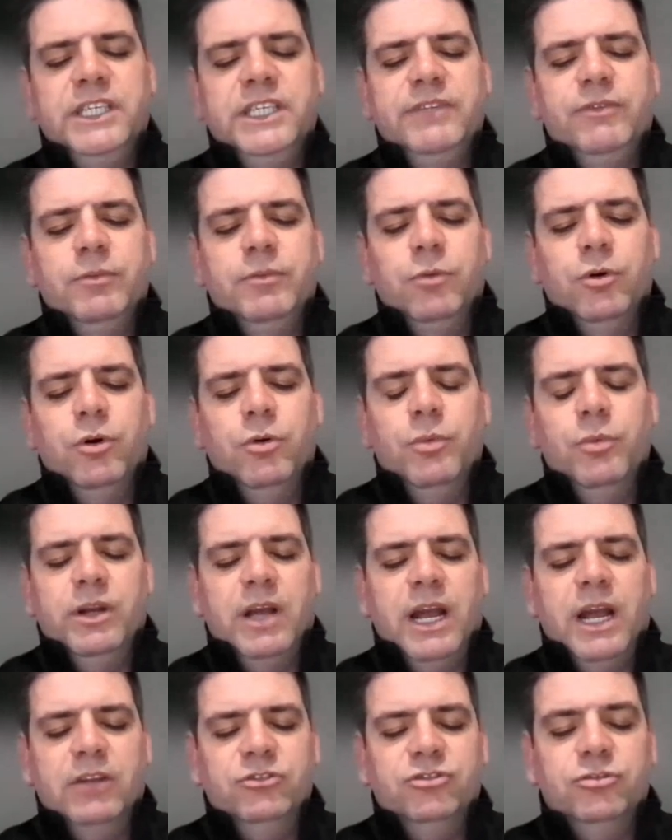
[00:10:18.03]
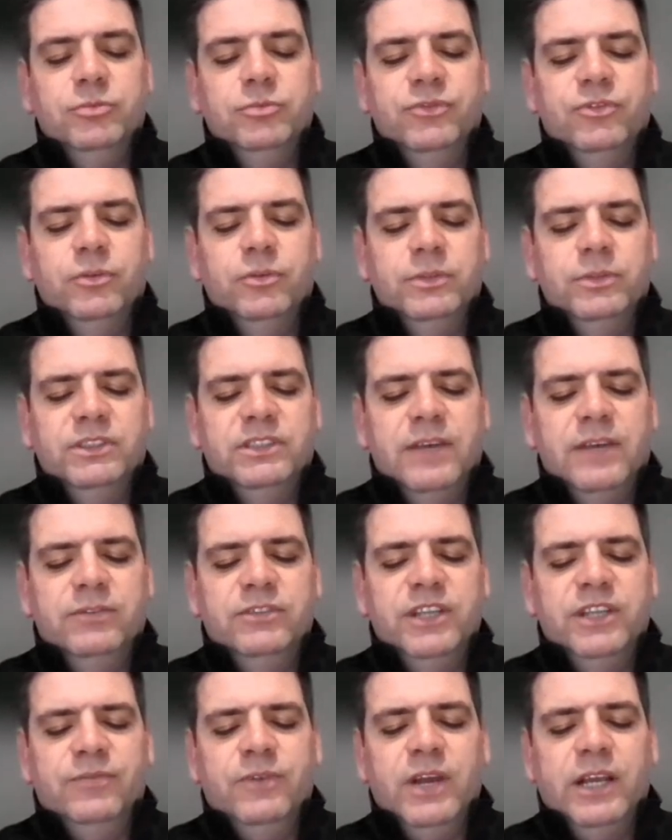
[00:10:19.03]
me even more when I had someone from the
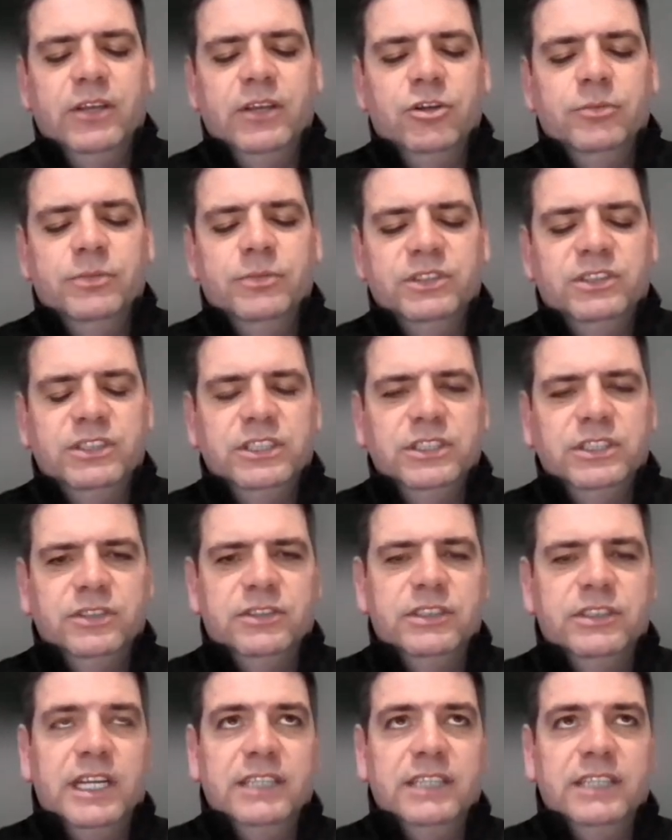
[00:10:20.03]
Staffs FA come and see us,